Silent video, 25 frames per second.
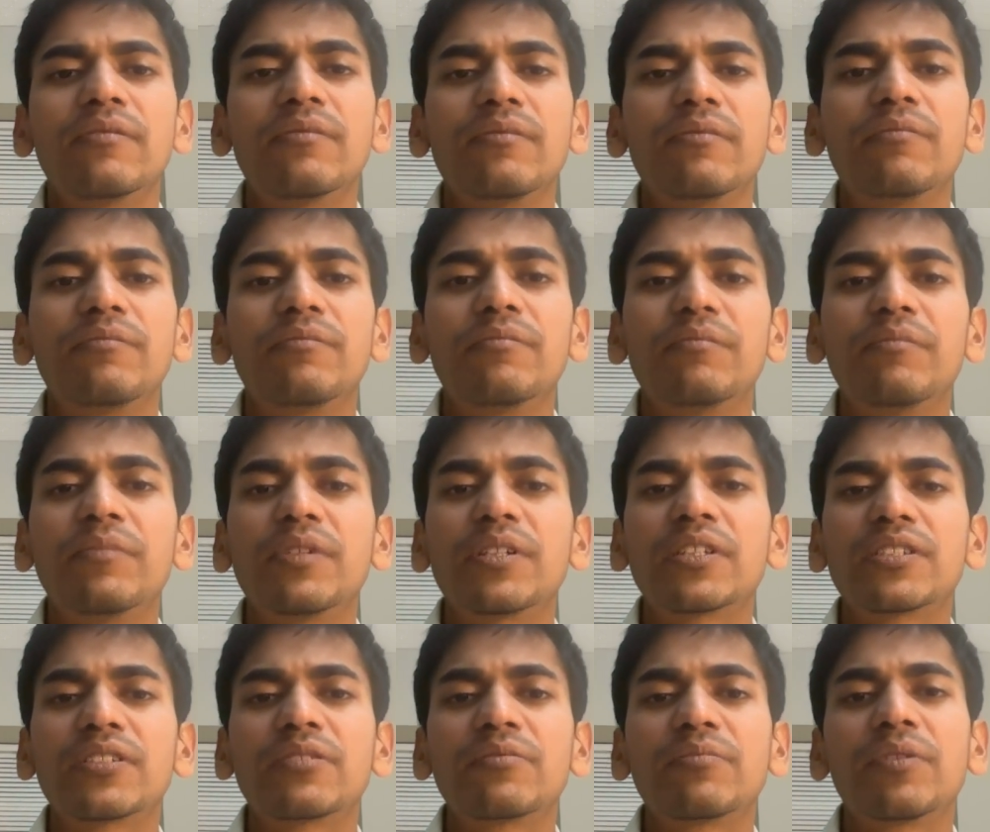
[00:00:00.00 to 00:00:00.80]

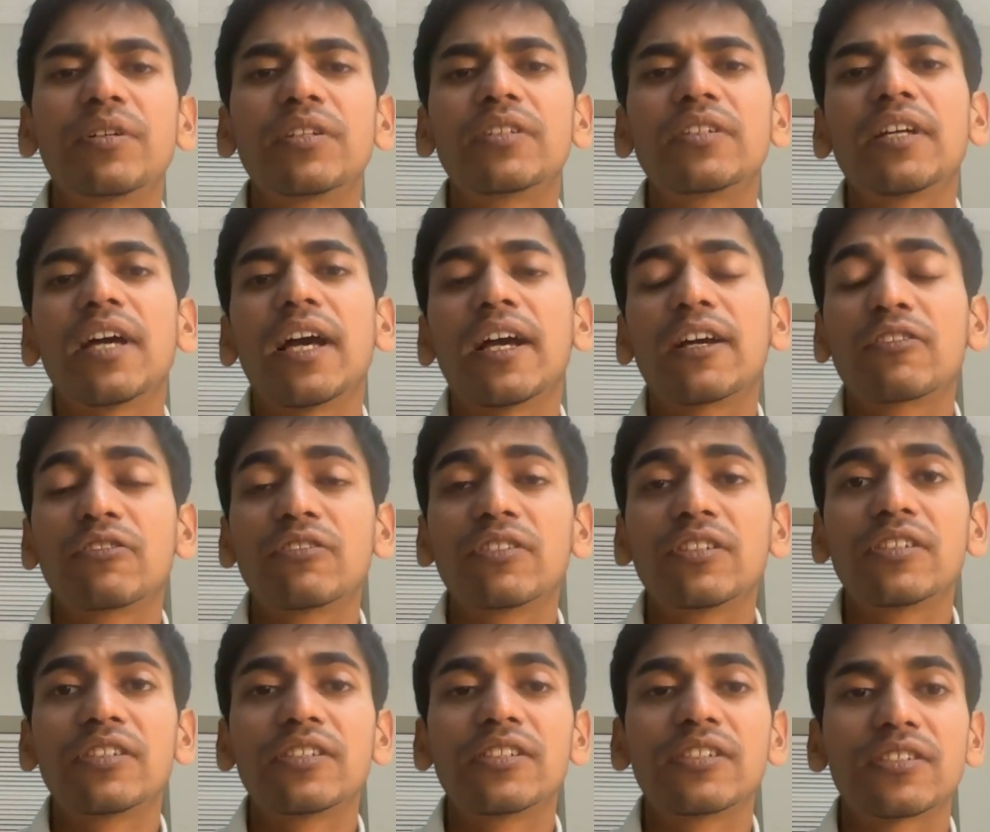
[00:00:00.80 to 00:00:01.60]
mixed but
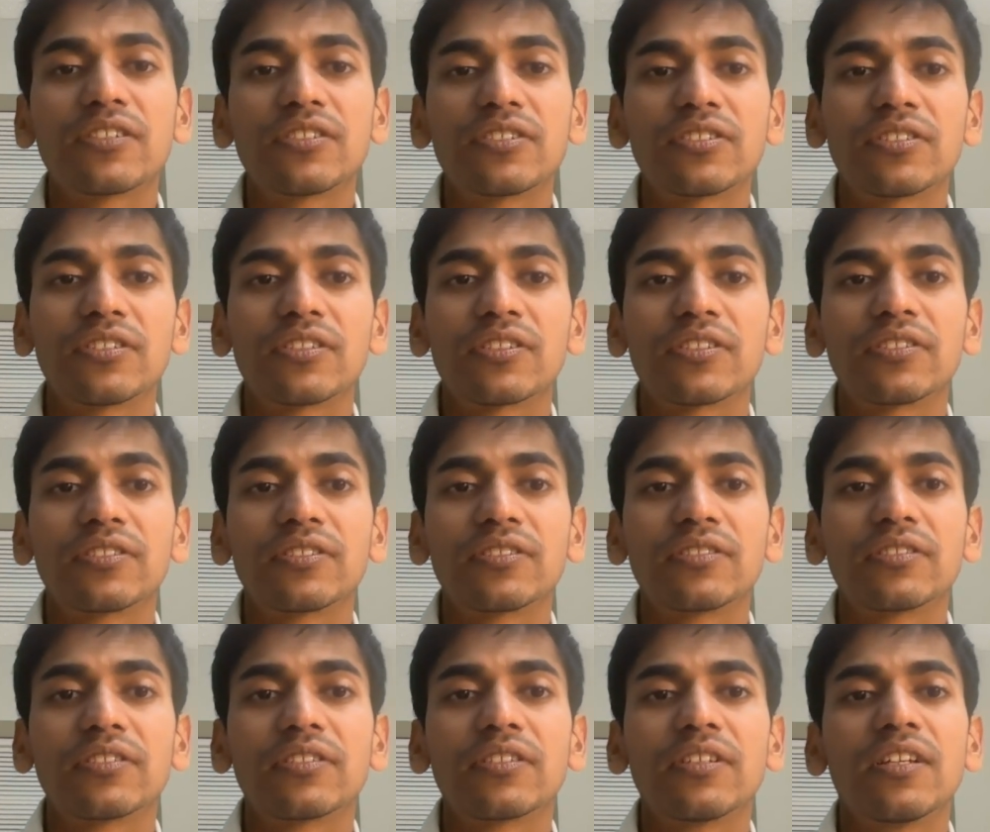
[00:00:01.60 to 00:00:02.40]
accurate
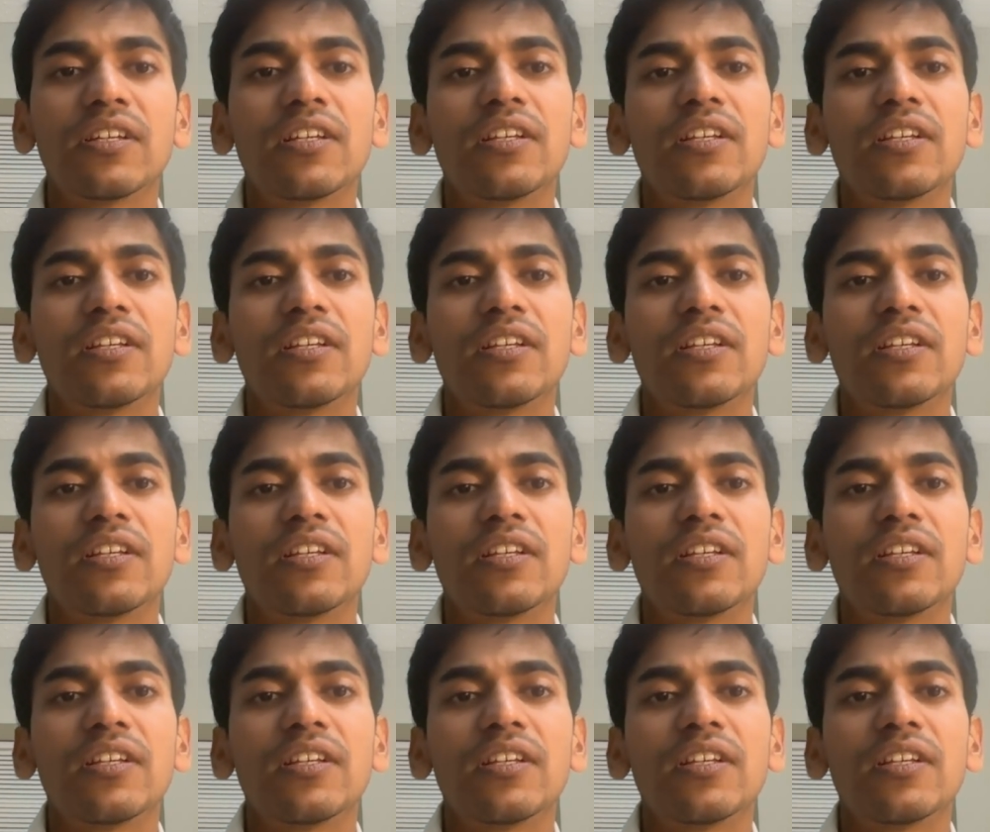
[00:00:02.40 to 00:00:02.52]
reconstructions.